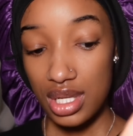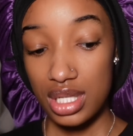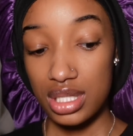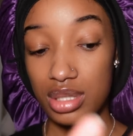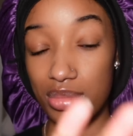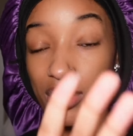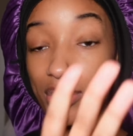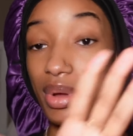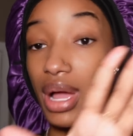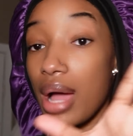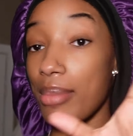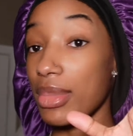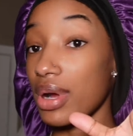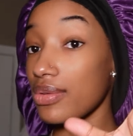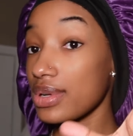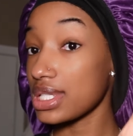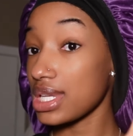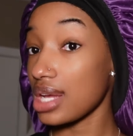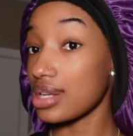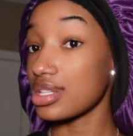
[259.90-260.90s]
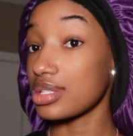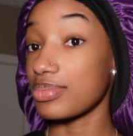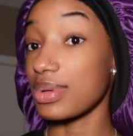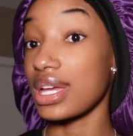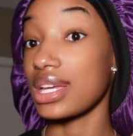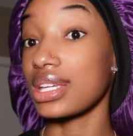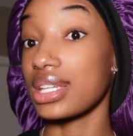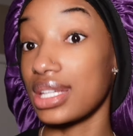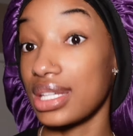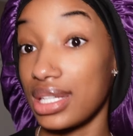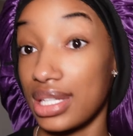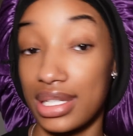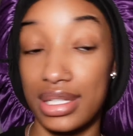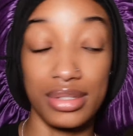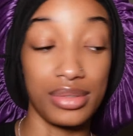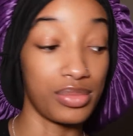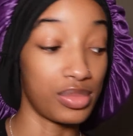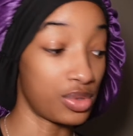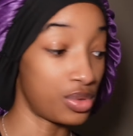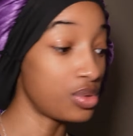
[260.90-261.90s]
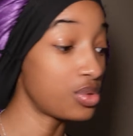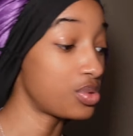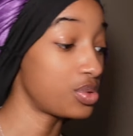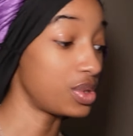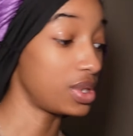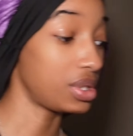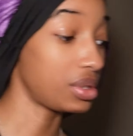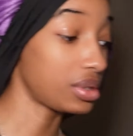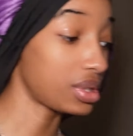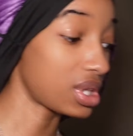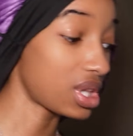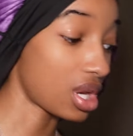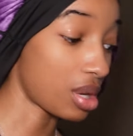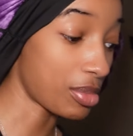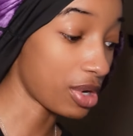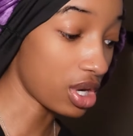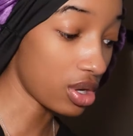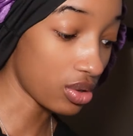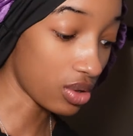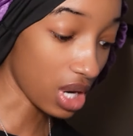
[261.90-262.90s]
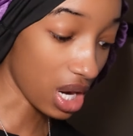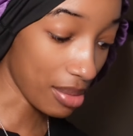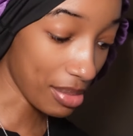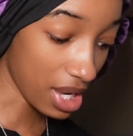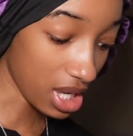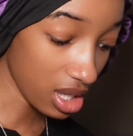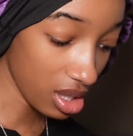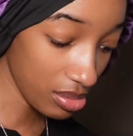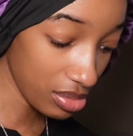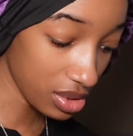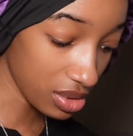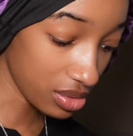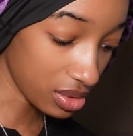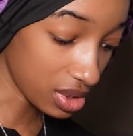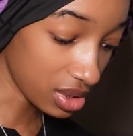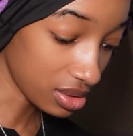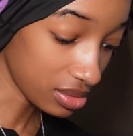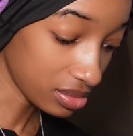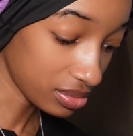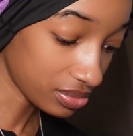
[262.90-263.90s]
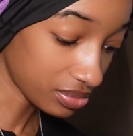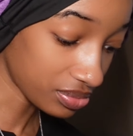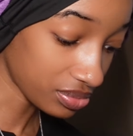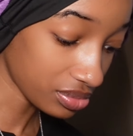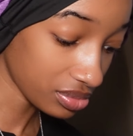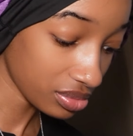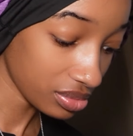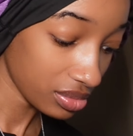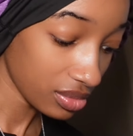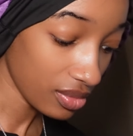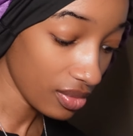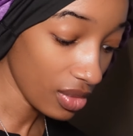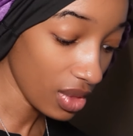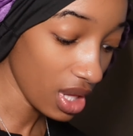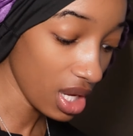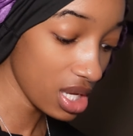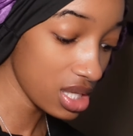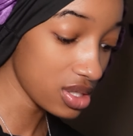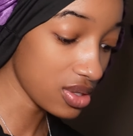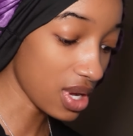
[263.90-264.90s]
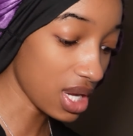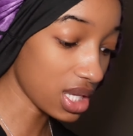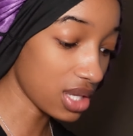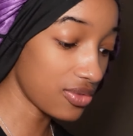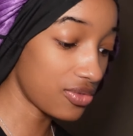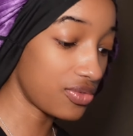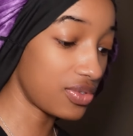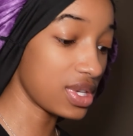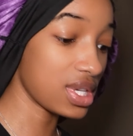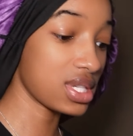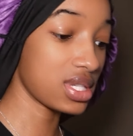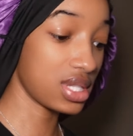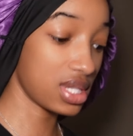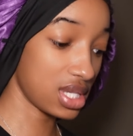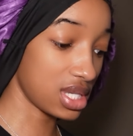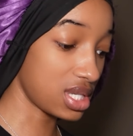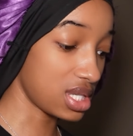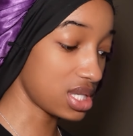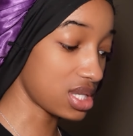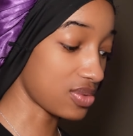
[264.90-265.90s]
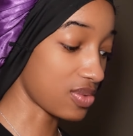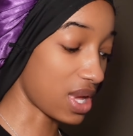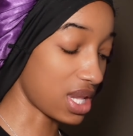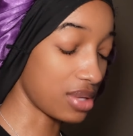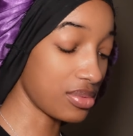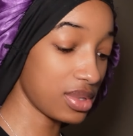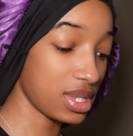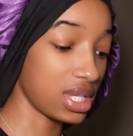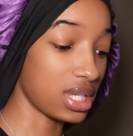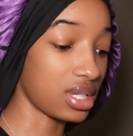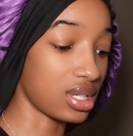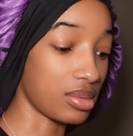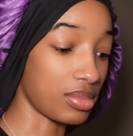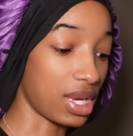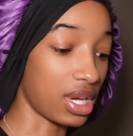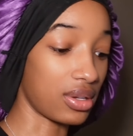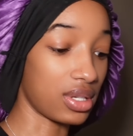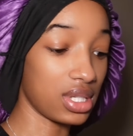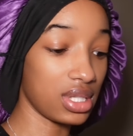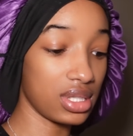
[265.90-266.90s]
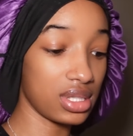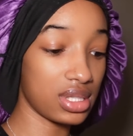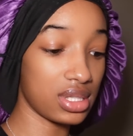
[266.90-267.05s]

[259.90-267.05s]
so I'm gonna pop my retainers back in real quick, and I'm gonna go grab my computer so I can fix this while I'm thinking about it.